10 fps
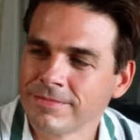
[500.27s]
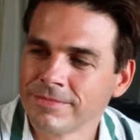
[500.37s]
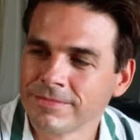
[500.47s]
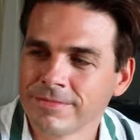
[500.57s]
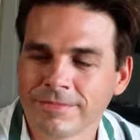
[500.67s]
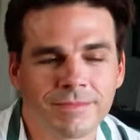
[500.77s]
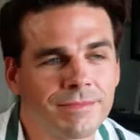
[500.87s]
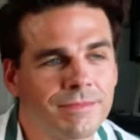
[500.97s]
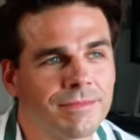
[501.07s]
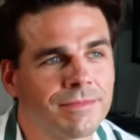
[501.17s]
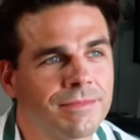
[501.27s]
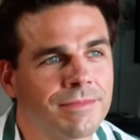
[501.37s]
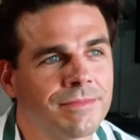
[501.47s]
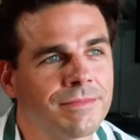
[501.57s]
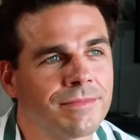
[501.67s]

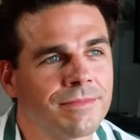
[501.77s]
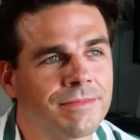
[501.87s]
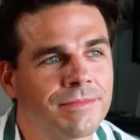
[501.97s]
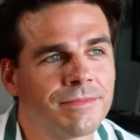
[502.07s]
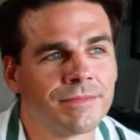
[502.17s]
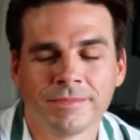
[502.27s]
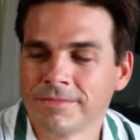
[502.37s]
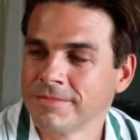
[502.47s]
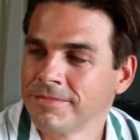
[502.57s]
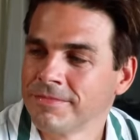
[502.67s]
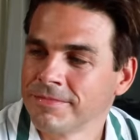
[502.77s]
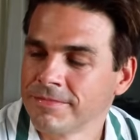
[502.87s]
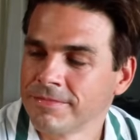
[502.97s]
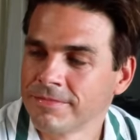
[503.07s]
No words are spoken by the person on screen.